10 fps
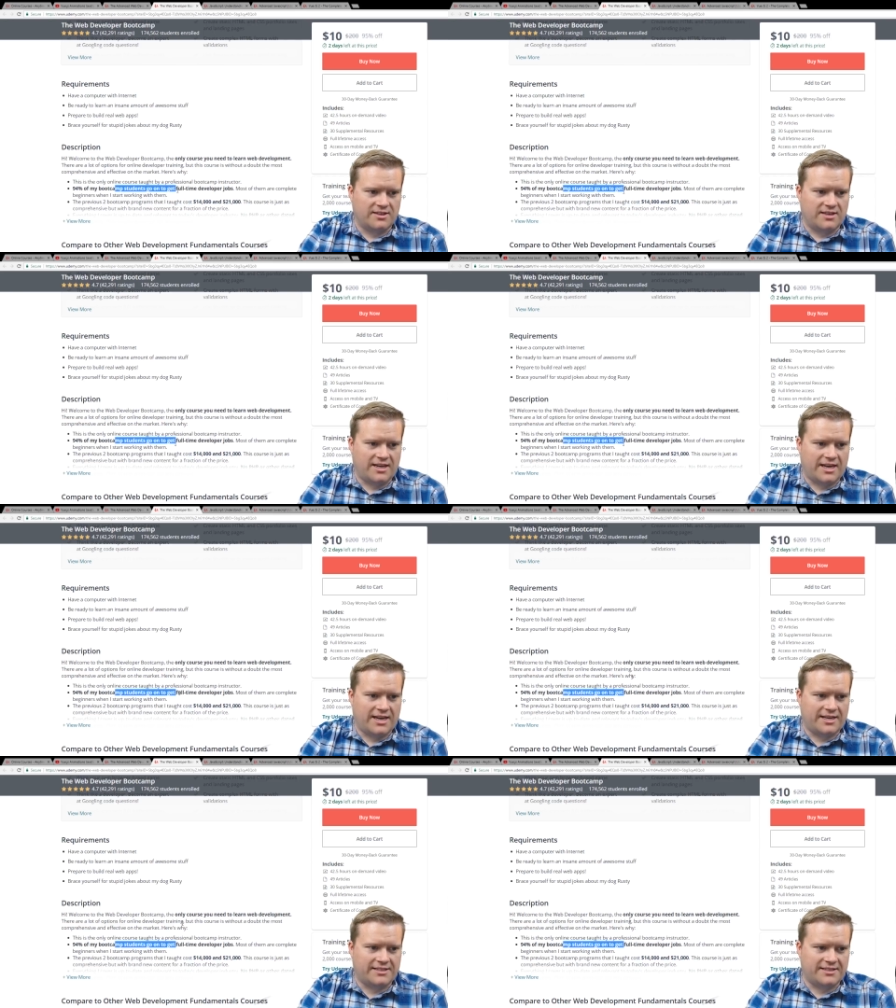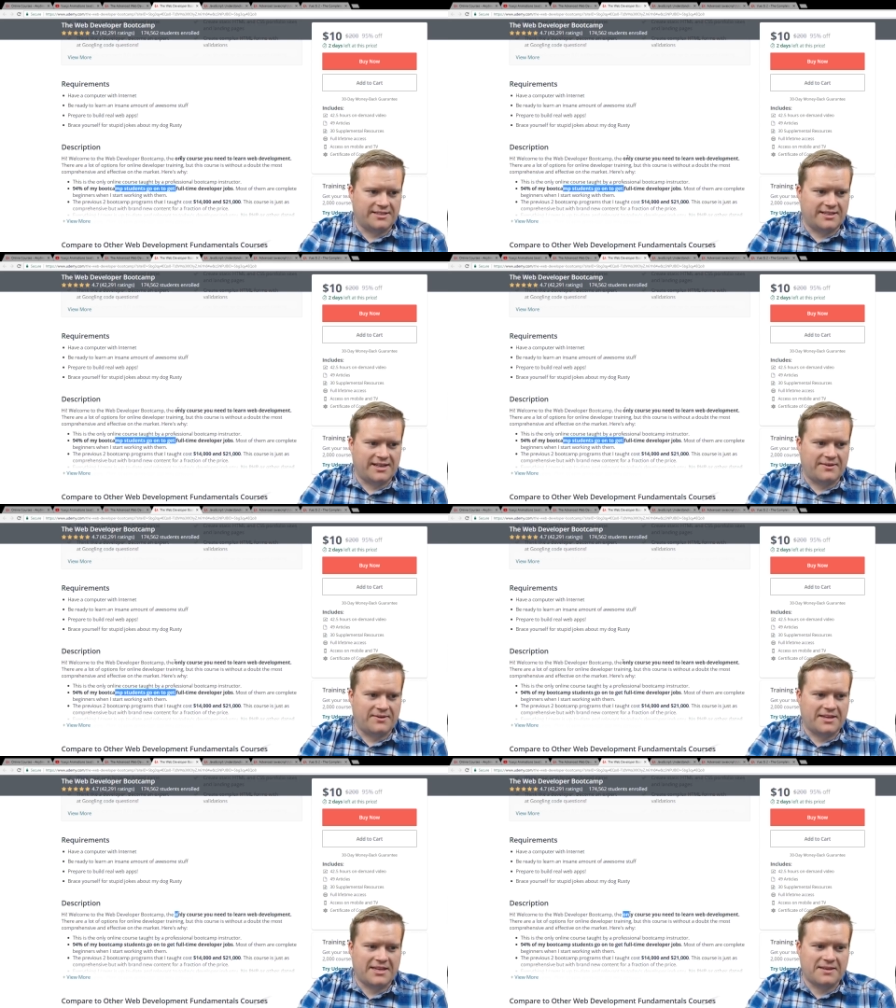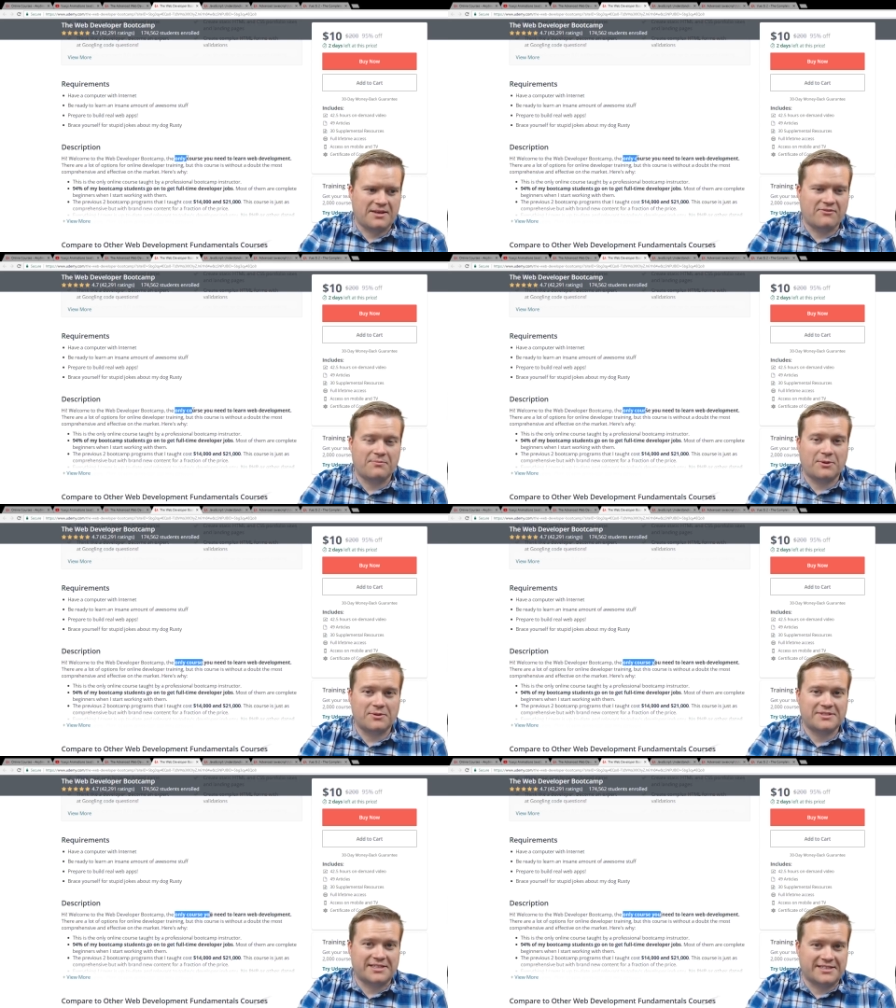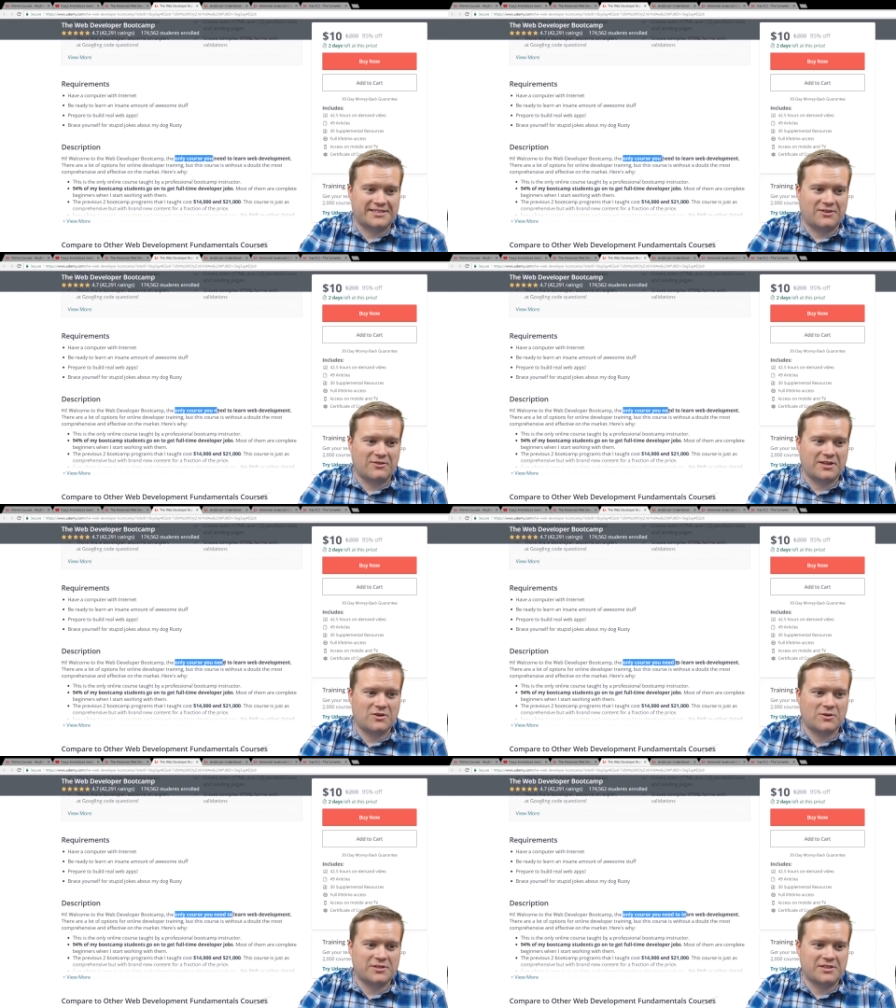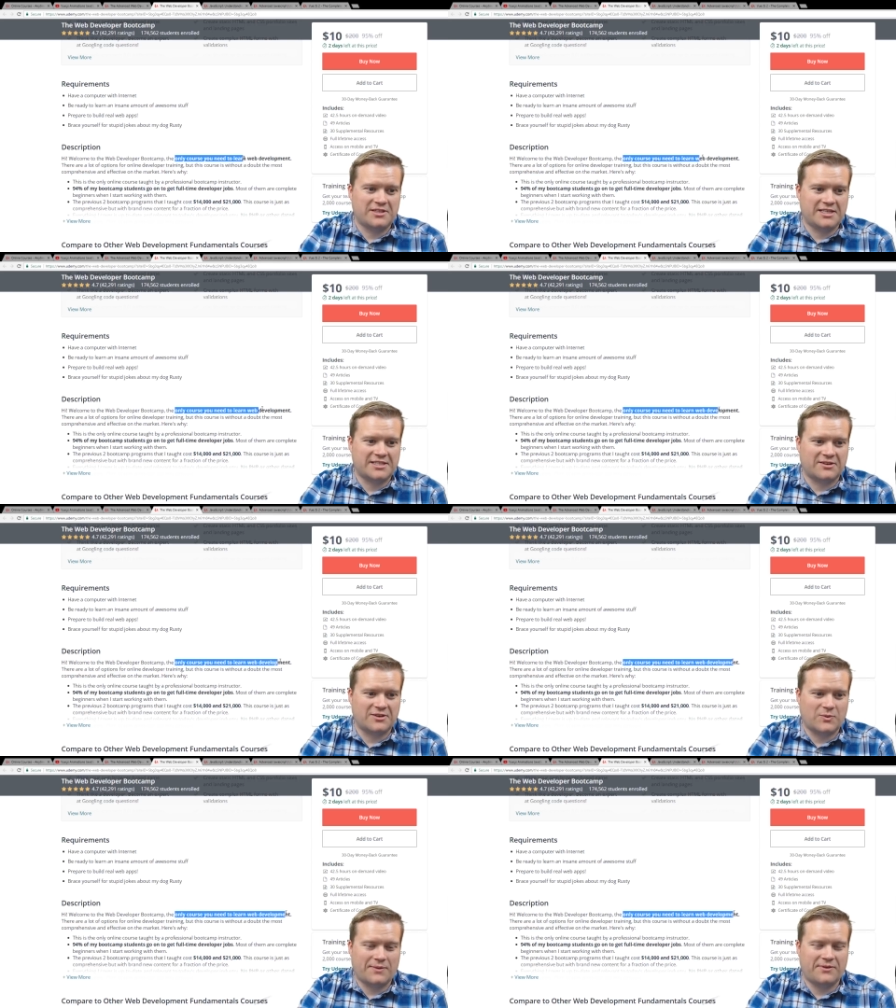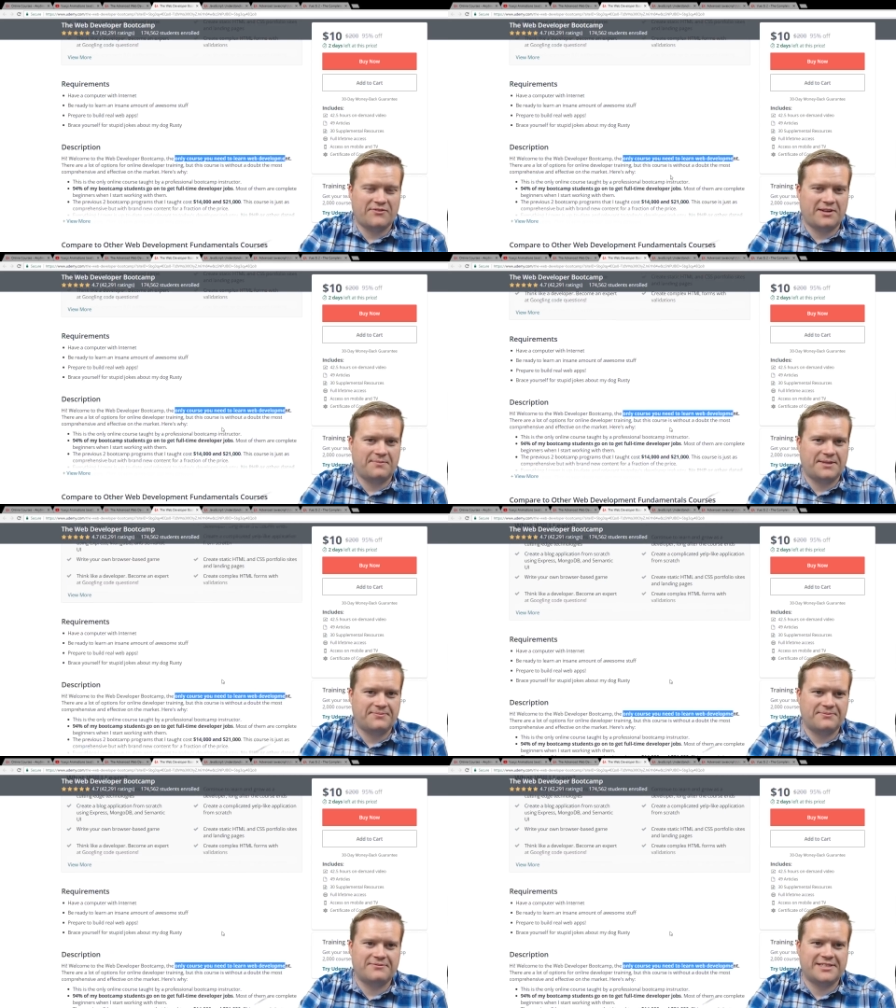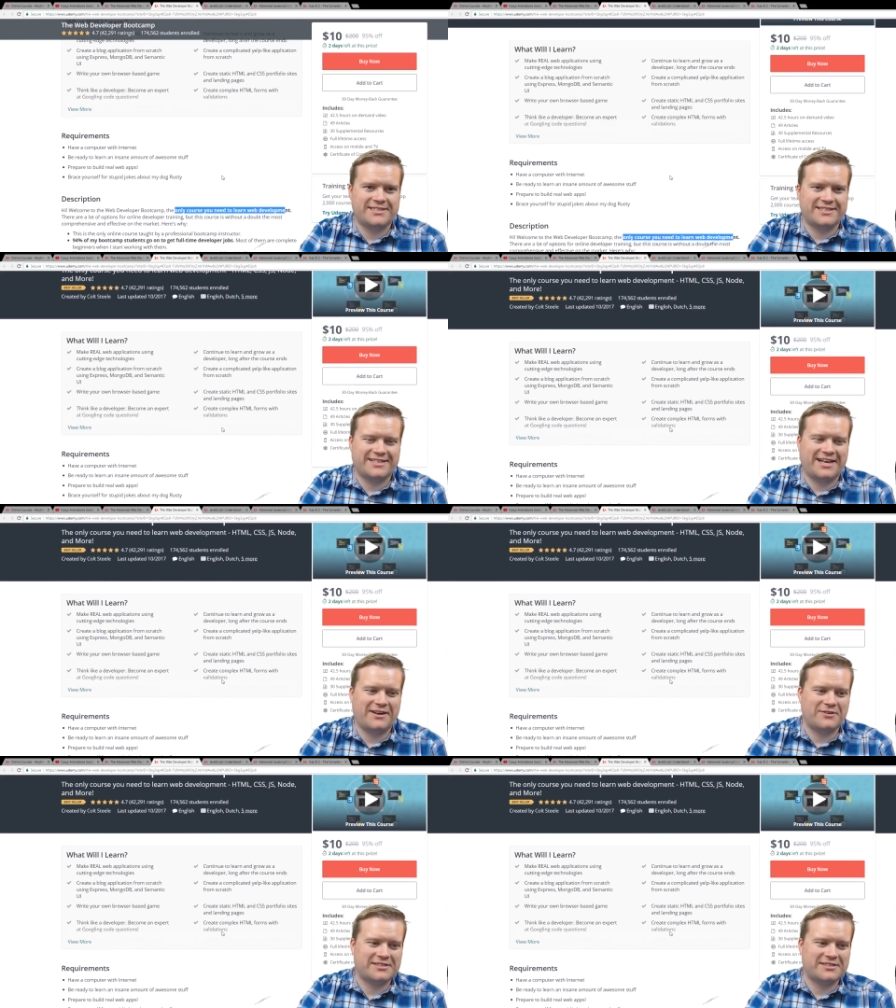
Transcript: and he even bolds this only course you need to learn web development, which I always